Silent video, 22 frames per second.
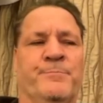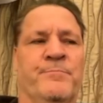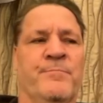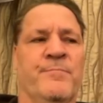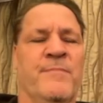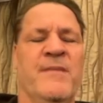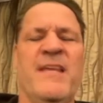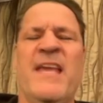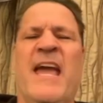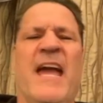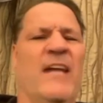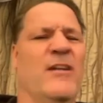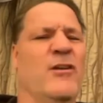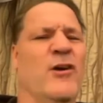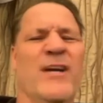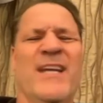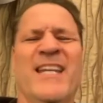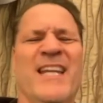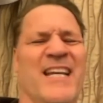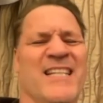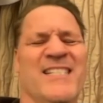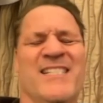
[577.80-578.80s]
Yeah, no,
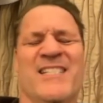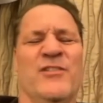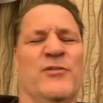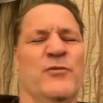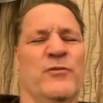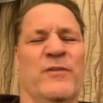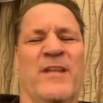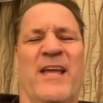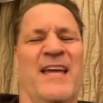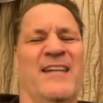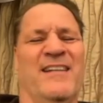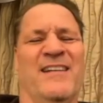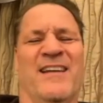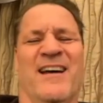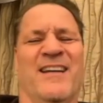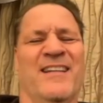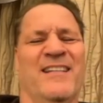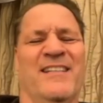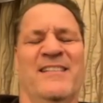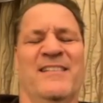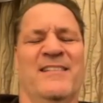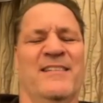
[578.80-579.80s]
he doesn't do that. No,
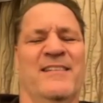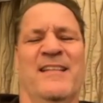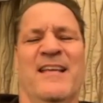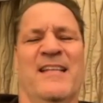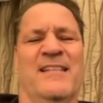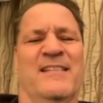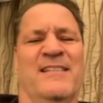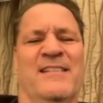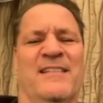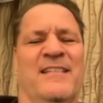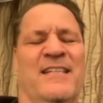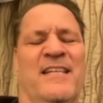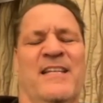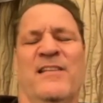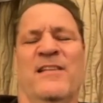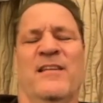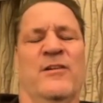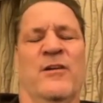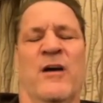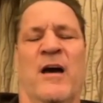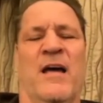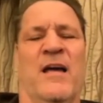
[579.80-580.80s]
he that's neither,
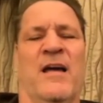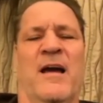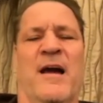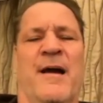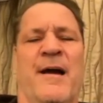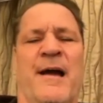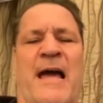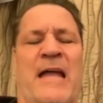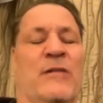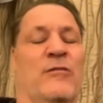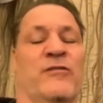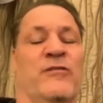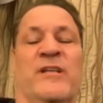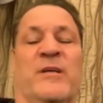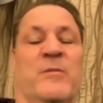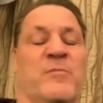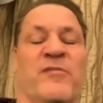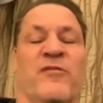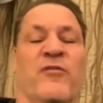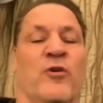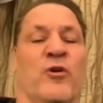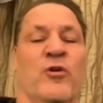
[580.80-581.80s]
you know, I don't think
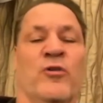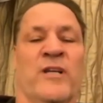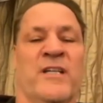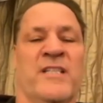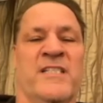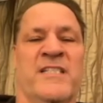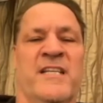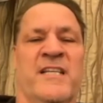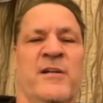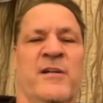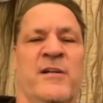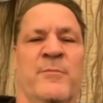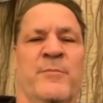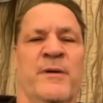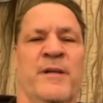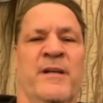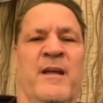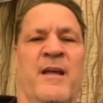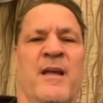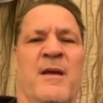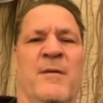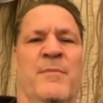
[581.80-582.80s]
Bivol does either, but
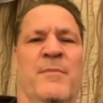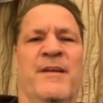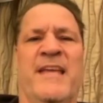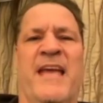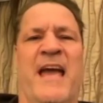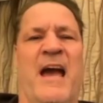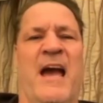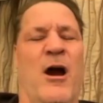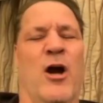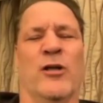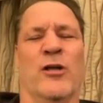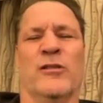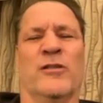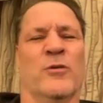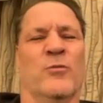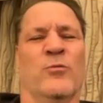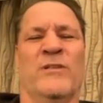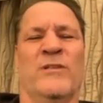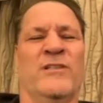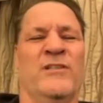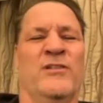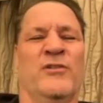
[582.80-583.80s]
yeah, Arthur
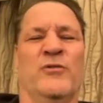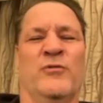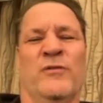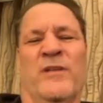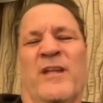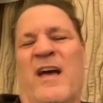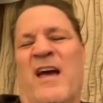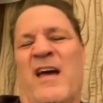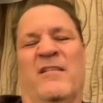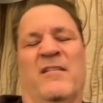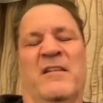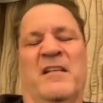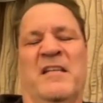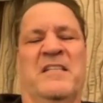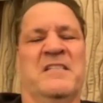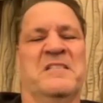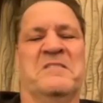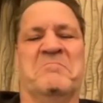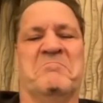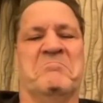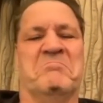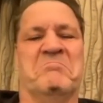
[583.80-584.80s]
wouldn't do that. He's,
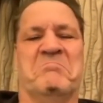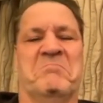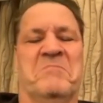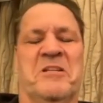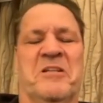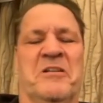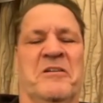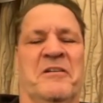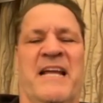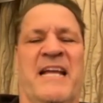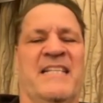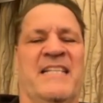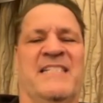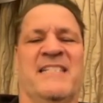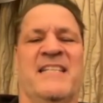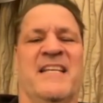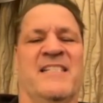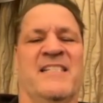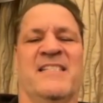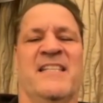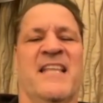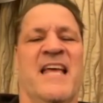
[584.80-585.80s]
you know, that's
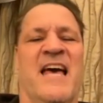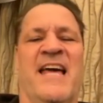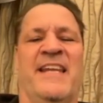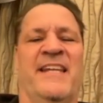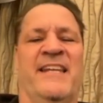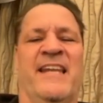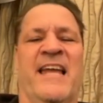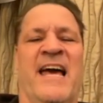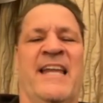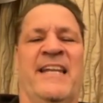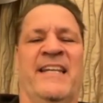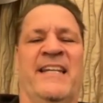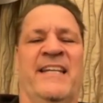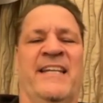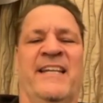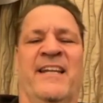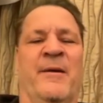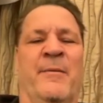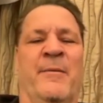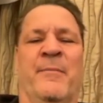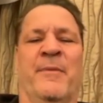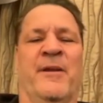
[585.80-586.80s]
not in
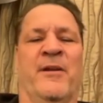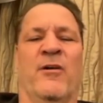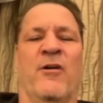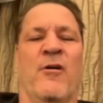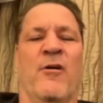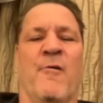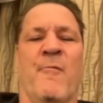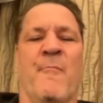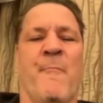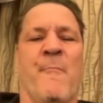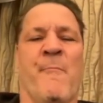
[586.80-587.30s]
him at all.